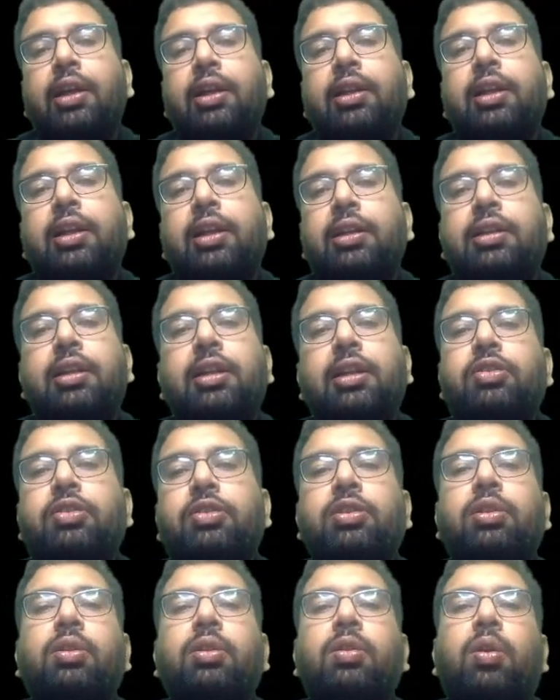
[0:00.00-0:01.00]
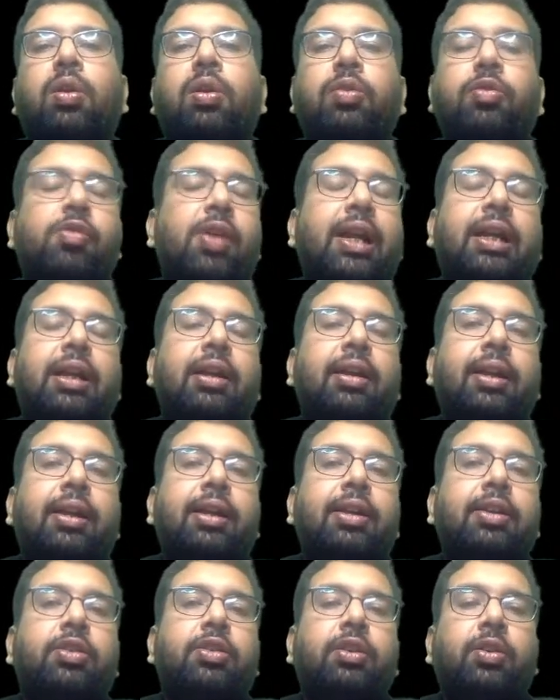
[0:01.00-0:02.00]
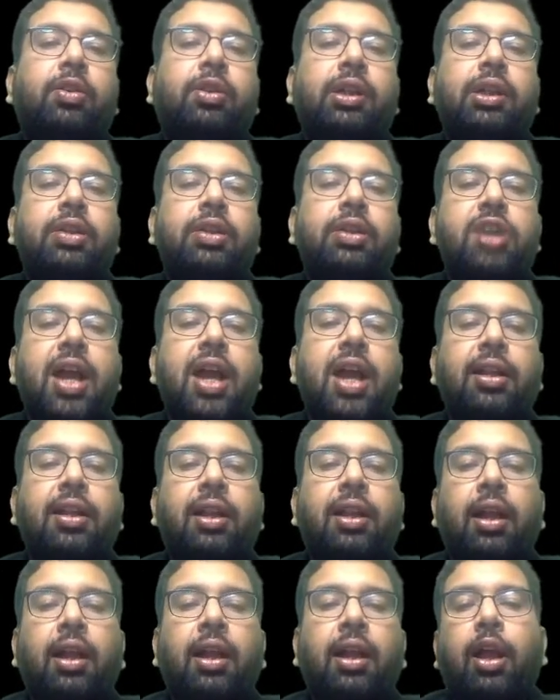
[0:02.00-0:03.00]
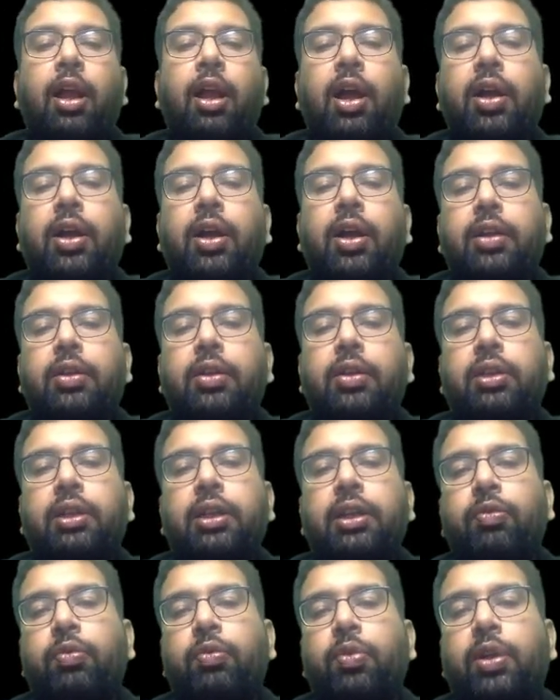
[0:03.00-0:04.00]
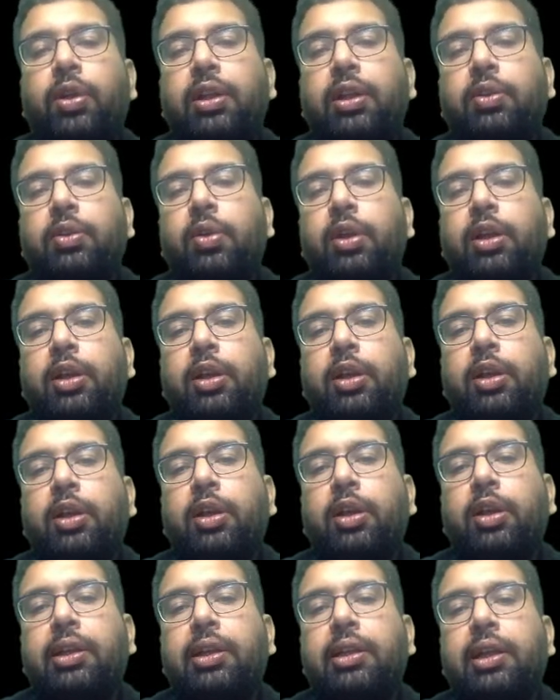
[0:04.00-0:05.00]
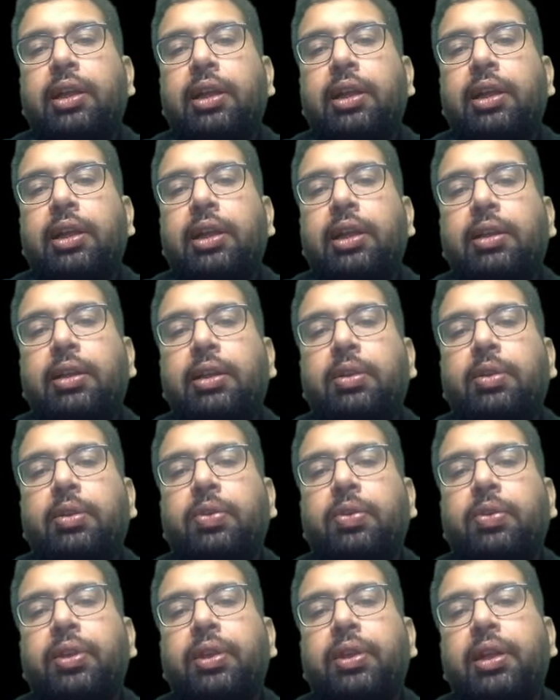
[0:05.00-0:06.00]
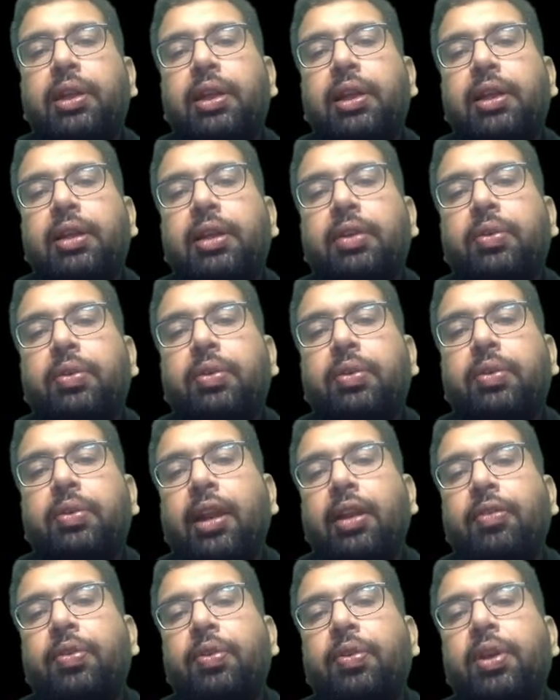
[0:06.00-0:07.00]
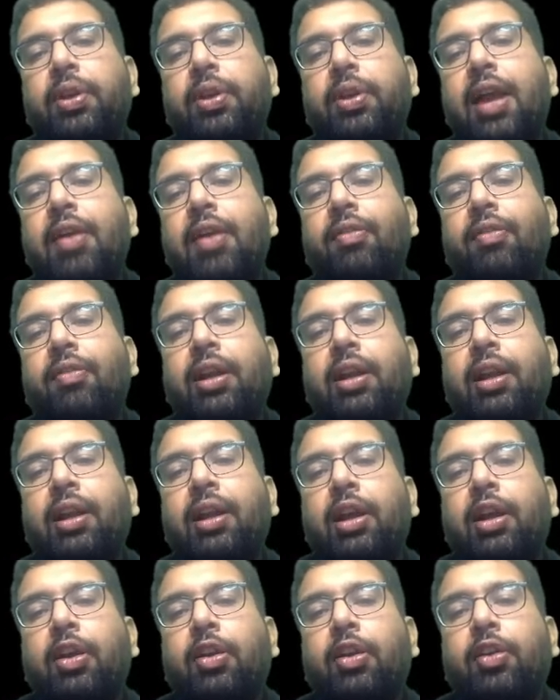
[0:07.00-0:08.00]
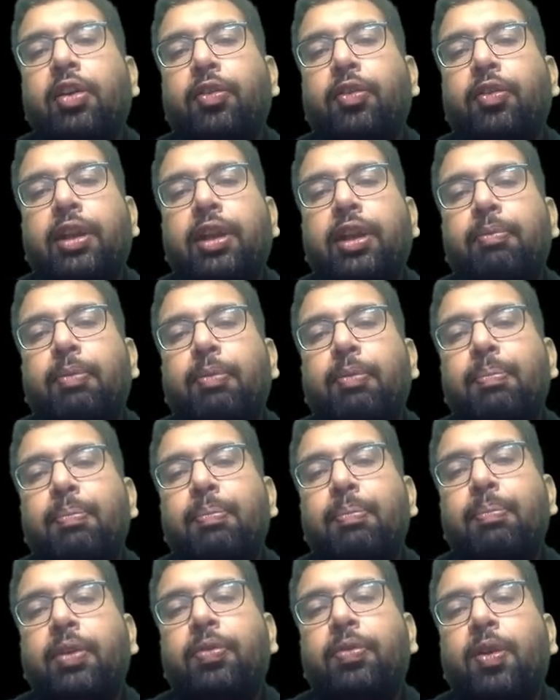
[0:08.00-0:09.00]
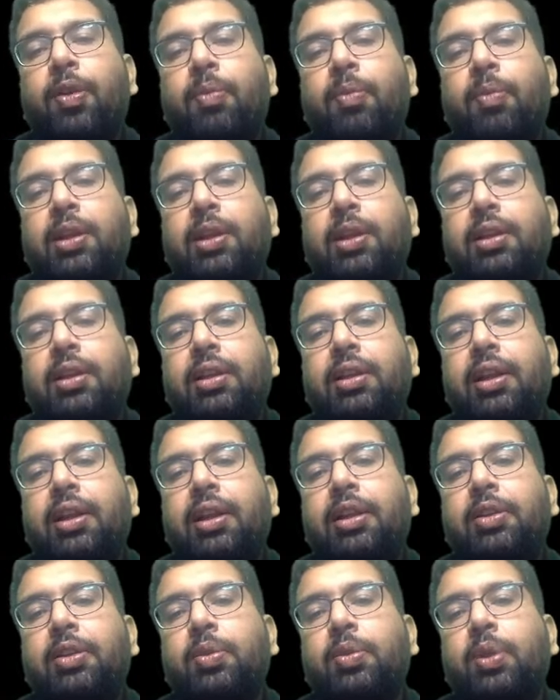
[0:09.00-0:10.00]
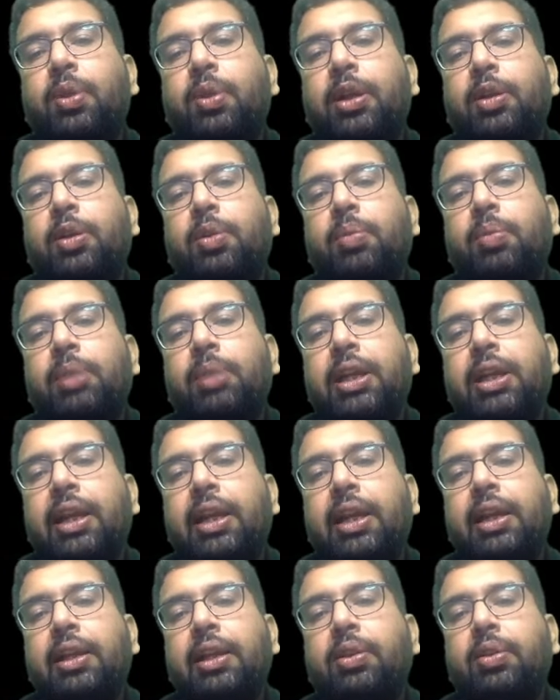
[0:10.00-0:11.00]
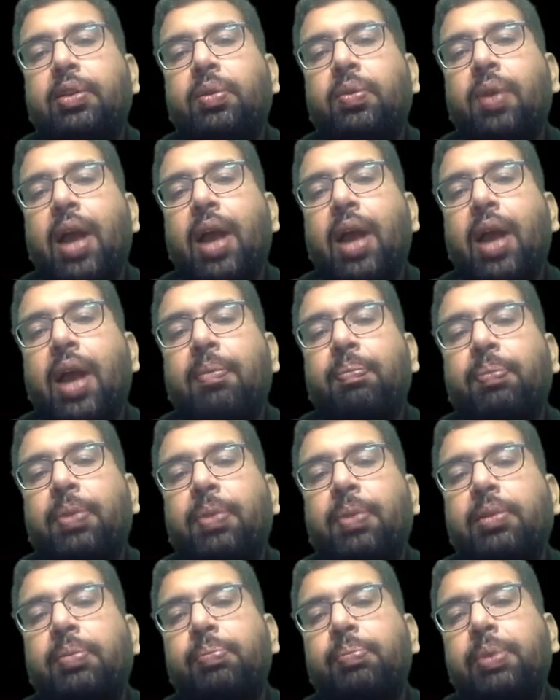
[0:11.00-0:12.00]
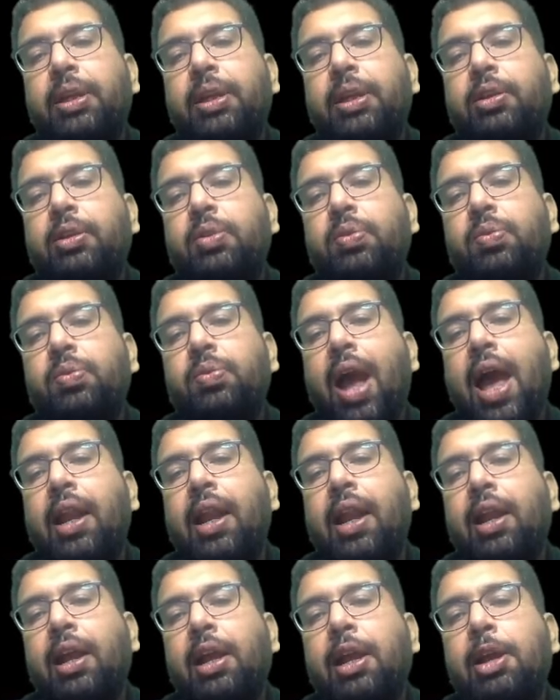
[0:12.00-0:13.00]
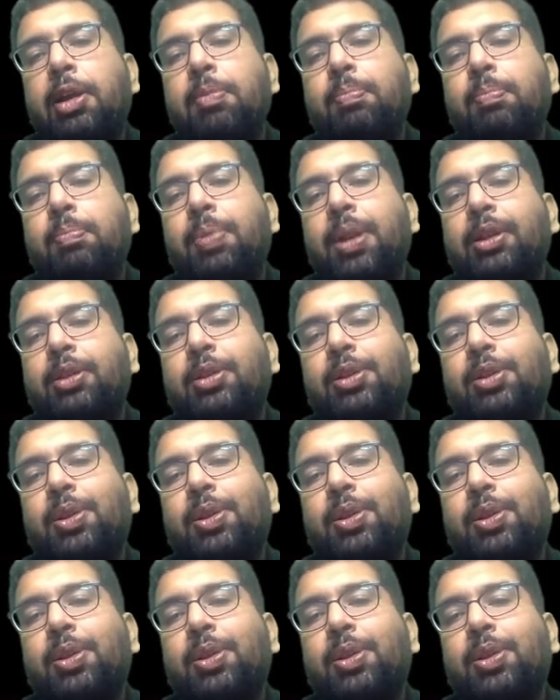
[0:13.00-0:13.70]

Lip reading: the session on vector addition on the channel. Okay, so see what is going to be the resultant. So resultant is square. If you derive it, we remember the formula, sir. It is going to be a square plus b square plus